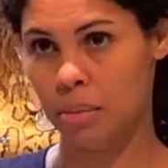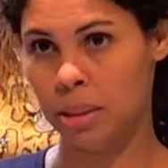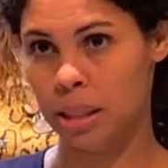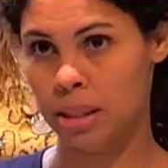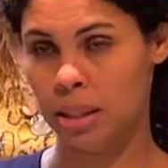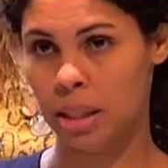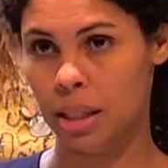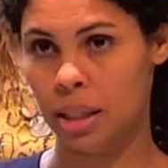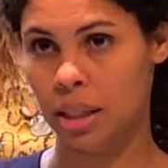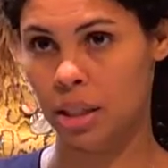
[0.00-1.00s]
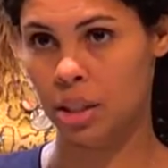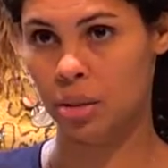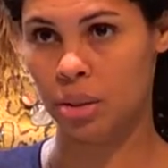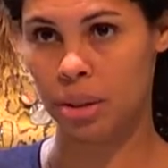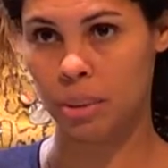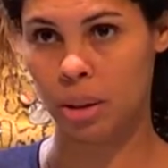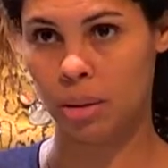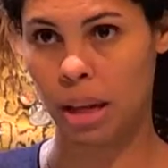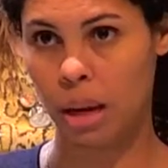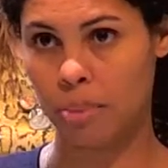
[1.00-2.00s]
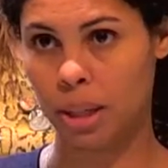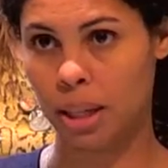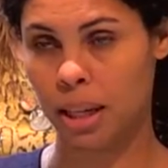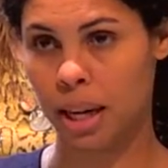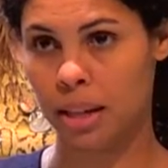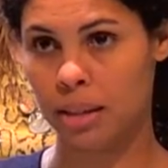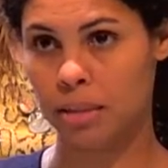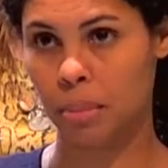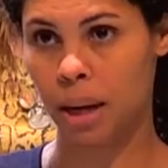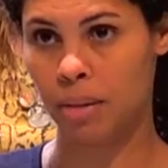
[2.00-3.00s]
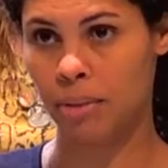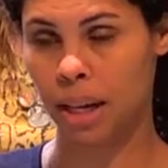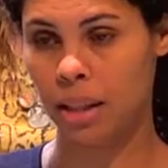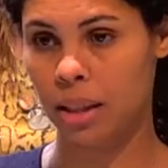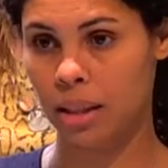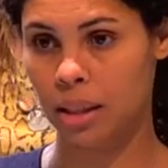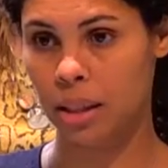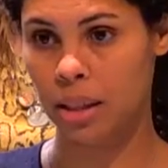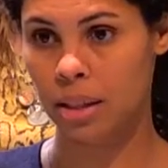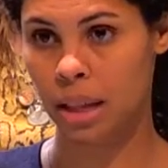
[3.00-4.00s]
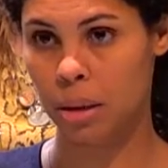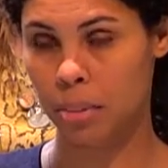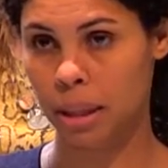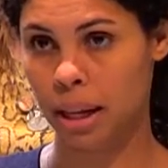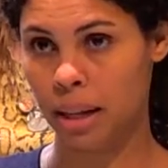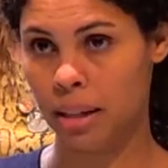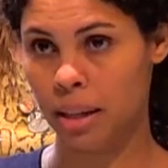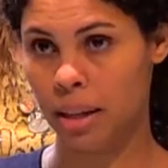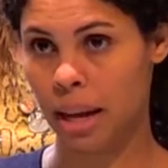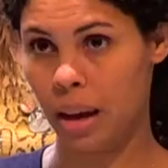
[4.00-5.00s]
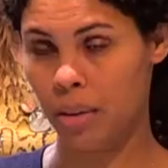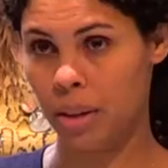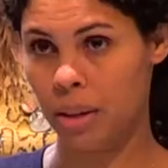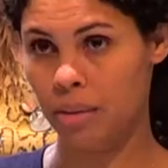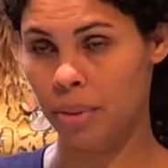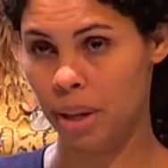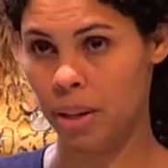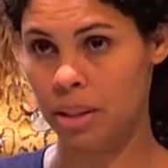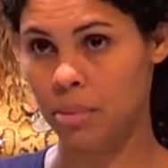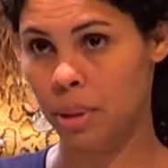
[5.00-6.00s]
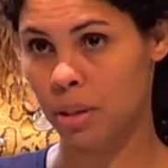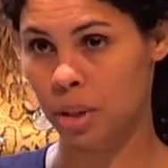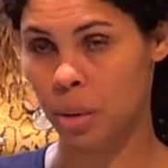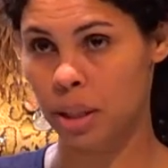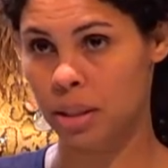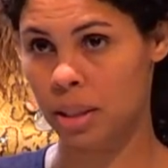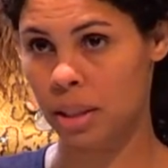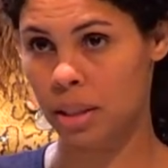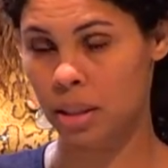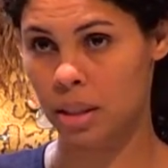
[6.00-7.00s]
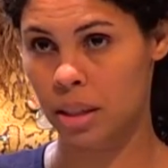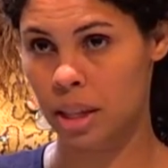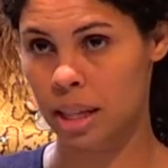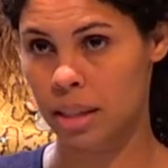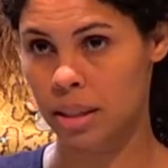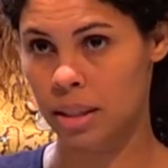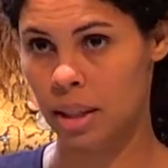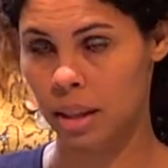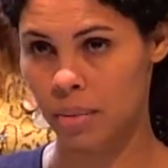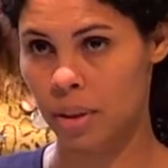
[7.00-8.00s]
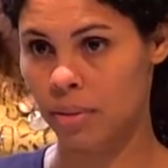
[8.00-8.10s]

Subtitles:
Since the initial submittal, the applicant has modified the site plan, and now the variance being requested is 11